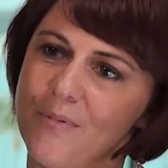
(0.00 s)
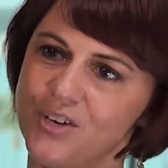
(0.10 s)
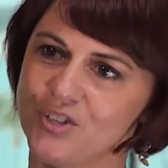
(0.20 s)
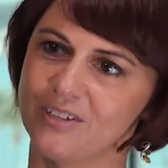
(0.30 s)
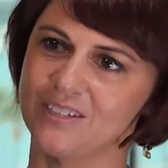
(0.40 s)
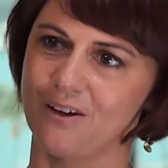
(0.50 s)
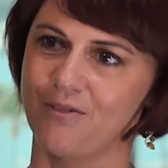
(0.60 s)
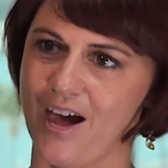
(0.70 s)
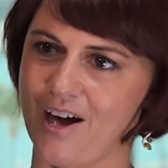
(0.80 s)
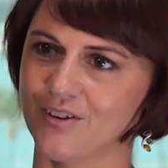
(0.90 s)
missions of
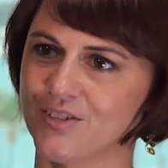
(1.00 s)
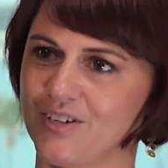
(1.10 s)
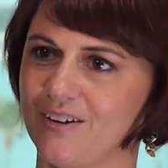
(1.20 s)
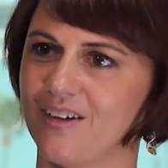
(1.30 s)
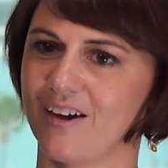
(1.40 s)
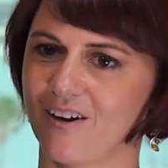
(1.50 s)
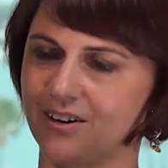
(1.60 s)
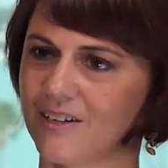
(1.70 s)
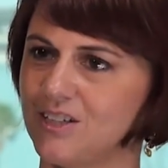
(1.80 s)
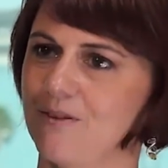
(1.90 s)
KAUST in that
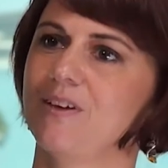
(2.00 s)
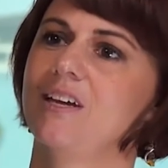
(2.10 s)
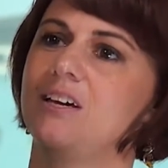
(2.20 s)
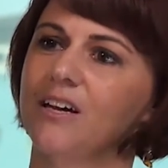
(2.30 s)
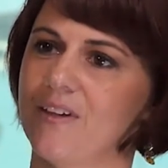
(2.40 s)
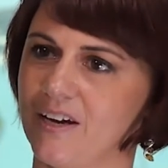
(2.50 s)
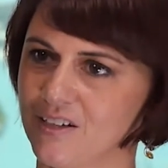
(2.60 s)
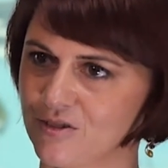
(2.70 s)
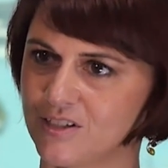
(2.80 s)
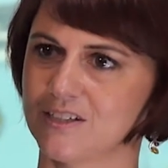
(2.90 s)
connectivity and that
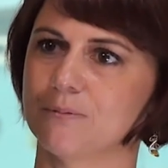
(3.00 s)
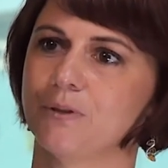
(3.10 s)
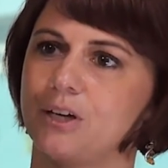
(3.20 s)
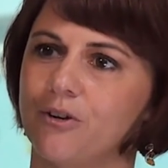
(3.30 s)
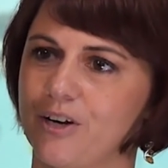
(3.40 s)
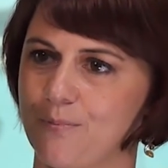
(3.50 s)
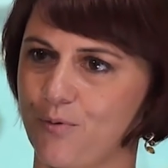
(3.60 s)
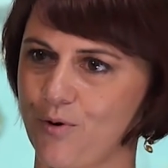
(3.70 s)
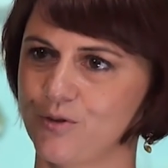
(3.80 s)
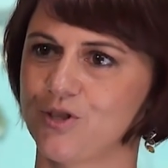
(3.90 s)
interdisciplinary
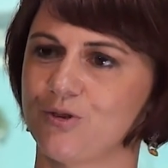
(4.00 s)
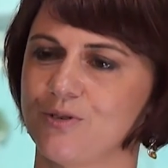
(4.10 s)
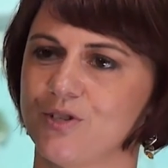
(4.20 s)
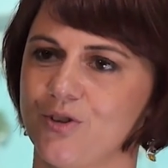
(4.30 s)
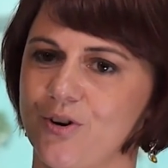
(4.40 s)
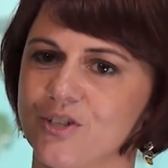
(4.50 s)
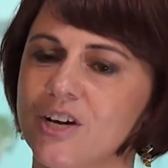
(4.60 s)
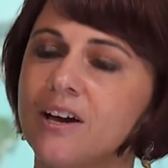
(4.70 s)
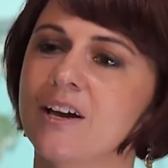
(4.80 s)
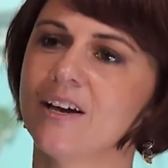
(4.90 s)
approach to research
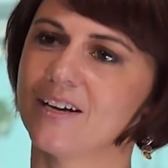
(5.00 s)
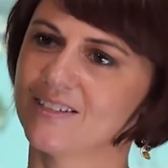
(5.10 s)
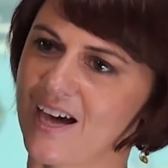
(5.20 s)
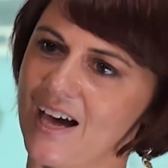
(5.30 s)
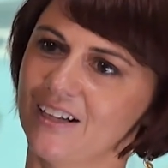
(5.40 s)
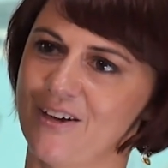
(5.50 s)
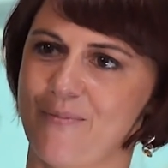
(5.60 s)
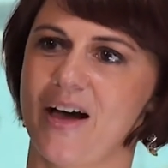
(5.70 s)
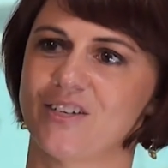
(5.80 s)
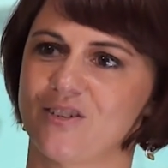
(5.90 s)
exactly
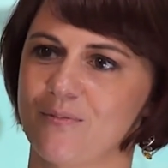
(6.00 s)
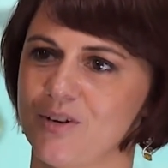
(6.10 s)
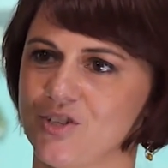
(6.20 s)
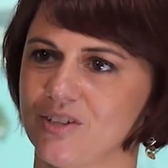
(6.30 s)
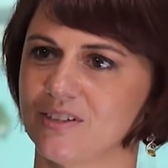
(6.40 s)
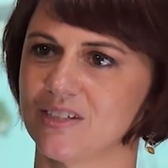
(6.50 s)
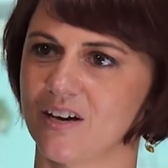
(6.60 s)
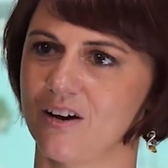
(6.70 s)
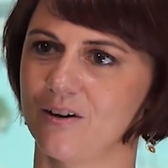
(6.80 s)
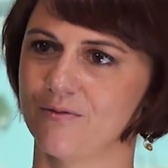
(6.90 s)
match the missions
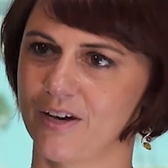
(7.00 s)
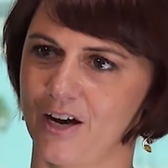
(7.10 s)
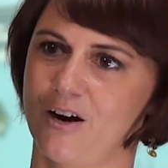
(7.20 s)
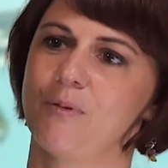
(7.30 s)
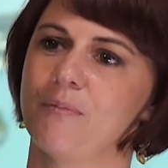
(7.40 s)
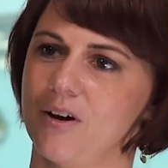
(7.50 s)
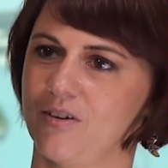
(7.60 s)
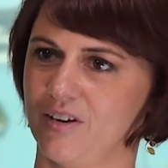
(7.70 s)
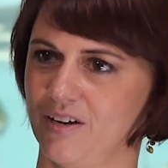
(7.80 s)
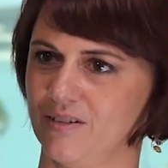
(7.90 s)
of the Arab
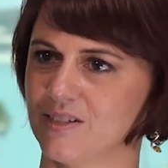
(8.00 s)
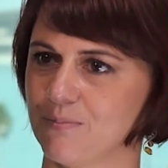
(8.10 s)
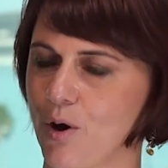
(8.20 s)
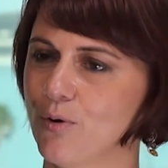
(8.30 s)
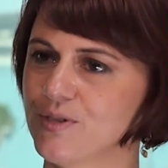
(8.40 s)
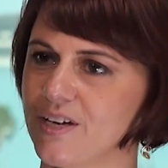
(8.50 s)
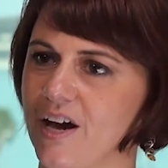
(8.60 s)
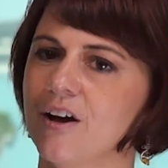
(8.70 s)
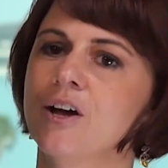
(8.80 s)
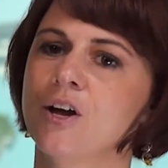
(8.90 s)
American
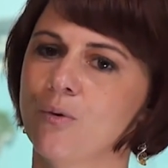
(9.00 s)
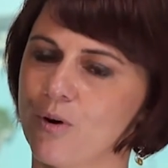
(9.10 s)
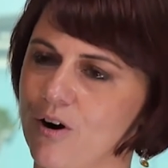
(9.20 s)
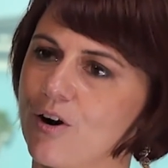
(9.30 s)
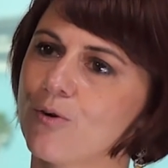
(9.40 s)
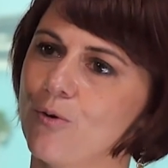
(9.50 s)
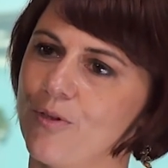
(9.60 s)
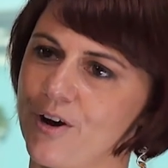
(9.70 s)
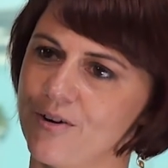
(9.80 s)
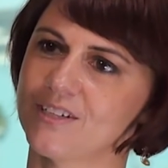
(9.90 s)
Symposia, where our goal
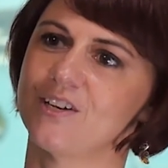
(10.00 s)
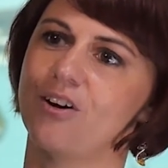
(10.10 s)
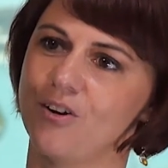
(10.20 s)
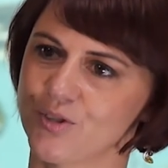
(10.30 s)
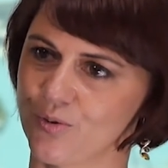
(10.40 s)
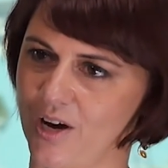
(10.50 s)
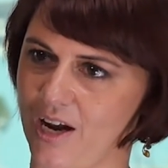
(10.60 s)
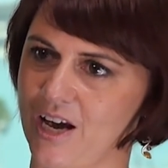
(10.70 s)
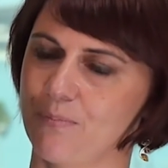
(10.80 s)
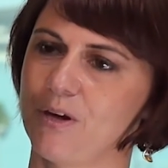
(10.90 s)
there is to also
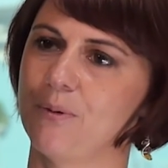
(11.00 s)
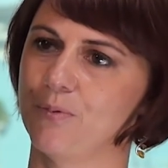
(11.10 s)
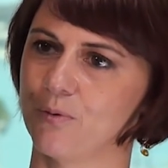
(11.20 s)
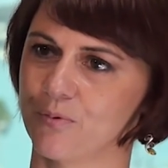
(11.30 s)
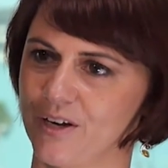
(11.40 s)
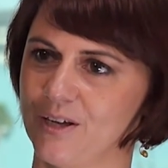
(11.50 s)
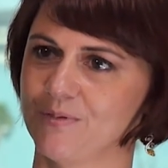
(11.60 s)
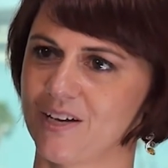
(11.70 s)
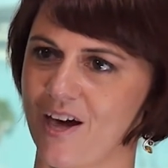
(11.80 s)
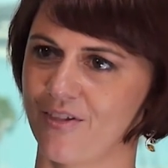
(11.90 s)
connect people, bring them
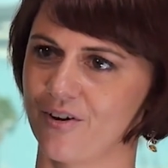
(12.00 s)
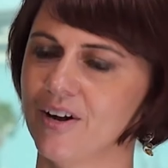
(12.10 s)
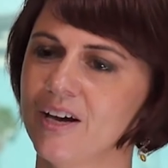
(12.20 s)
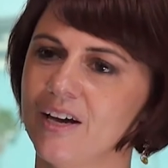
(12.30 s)
together.